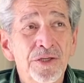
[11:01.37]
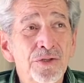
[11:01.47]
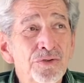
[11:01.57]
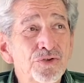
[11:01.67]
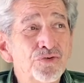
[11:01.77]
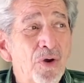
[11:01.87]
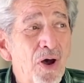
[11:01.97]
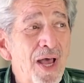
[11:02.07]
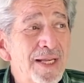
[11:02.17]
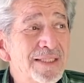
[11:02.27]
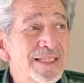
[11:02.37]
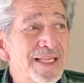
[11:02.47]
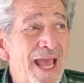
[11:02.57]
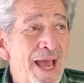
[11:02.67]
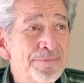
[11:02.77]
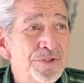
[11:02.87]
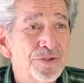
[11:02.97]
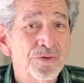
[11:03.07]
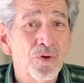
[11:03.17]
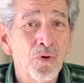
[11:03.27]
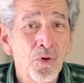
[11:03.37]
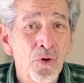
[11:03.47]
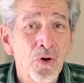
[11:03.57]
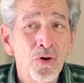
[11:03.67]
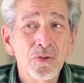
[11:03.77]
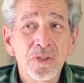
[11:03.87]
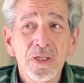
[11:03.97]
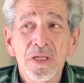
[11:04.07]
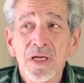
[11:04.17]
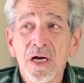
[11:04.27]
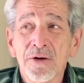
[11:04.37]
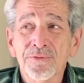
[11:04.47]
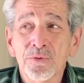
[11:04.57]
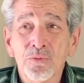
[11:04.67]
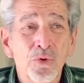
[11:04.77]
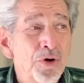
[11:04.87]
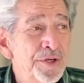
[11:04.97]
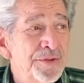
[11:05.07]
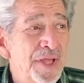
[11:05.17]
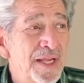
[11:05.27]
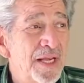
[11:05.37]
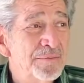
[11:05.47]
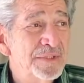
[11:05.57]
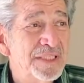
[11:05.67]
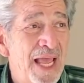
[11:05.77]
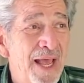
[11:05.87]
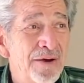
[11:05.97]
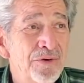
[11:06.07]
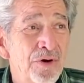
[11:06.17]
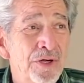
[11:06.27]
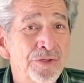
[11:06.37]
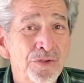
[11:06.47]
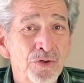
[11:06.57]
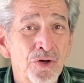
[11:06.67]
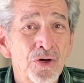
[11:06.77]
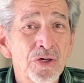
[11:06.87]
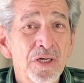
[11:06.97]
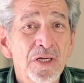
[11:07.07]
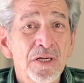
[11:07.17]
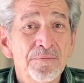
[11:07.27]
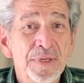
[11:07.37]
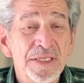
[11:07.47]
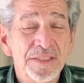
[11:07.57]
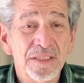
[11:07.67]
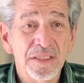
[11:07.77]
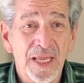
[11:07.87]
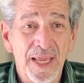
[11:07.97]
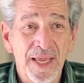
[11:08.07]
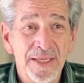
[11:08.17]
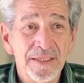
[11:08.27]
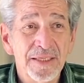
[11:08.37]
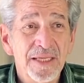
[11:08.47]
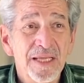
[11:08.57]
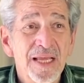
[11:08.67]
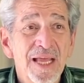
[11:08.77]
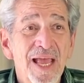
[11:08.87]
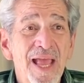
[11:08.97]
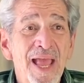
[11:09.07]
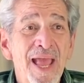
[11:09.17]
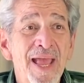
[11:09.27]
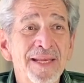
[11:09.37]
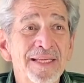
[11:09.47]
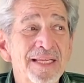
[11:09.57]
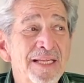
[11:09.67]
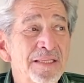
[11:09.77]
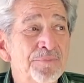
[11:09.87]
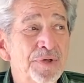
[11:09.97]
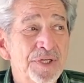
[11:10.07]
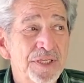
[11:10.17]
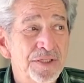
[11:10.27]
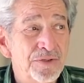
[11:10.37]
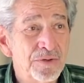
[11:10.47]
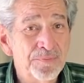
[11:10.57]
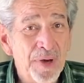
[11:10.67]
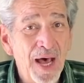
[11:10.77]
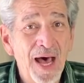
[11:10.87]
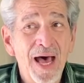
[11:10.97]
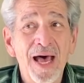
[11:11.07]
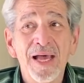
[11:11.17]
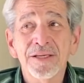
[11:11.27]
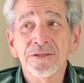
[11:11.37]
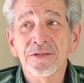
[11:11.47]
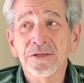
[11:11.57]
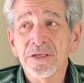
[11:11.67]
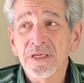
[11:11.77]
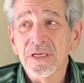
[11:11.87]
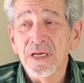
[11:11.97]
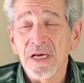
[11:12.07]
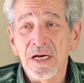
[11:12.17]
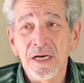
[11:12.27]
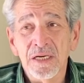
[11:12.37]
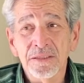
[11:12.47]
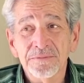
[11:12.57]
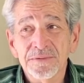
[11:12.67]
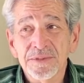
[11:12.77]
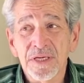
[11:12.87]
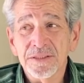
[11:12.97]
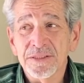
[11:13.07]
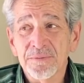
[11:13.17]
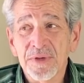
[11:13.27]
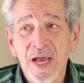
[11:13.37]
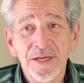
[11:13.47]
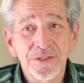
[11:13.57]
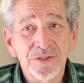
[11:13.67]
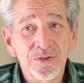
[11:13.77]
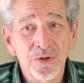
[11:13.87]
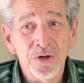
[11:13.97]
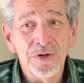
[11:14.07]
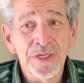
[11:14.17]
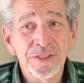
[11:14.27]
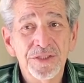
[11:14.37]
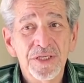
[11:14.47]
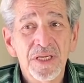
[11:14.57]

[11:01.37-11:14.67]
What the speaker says: you try to capture all of the water that comes down on your piece of land and either put it into a pond or some kind of storage,